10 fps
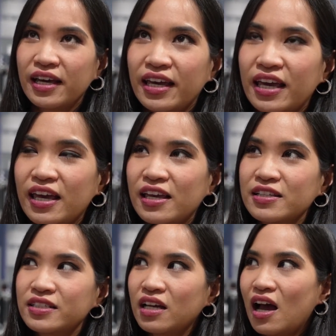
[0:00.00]

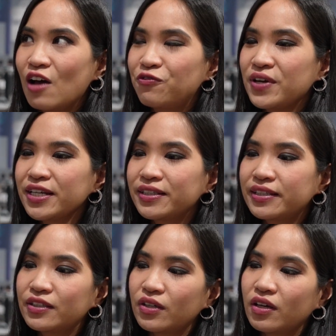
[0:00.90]
And I think
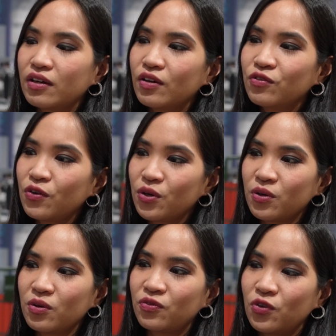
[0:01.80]

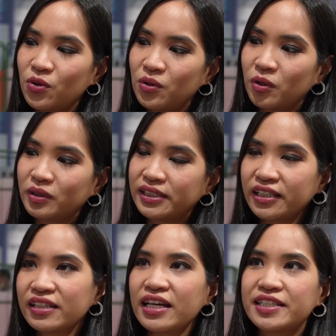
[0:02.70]
the
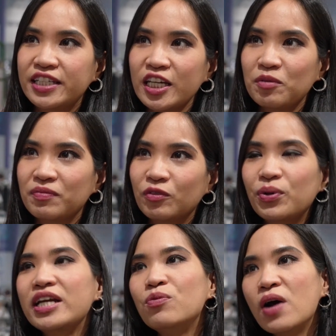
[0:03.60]
Tekken 8 team
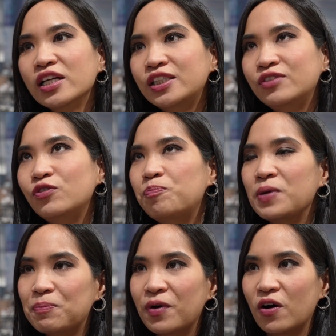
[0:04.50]
really wants the
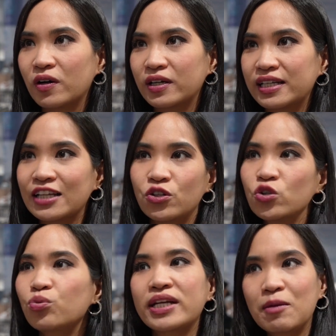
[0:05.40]
people that
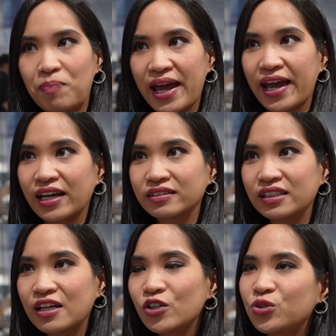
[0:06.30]
don't really play
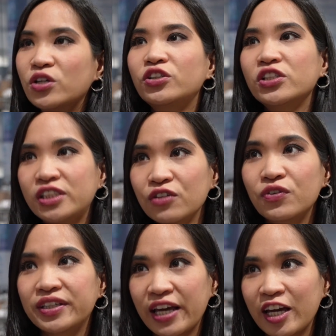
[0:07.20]
to understand the
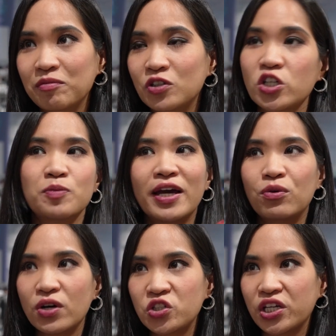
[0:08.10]
game just by
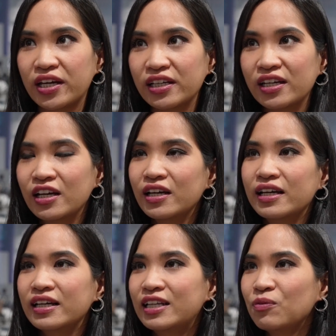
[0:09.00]
watching. Yeah.
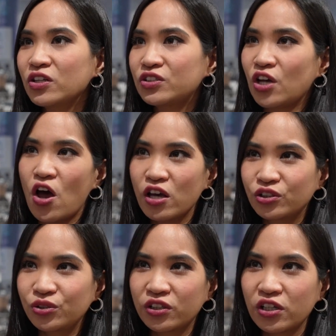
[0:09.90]
They want
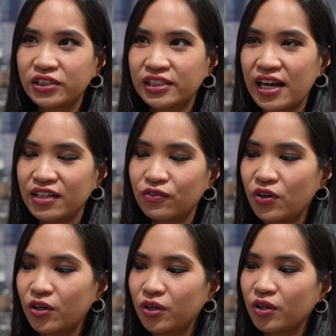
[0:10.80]
us to understand
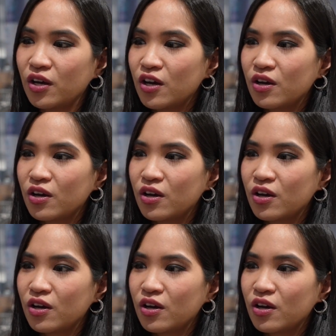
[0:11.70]
the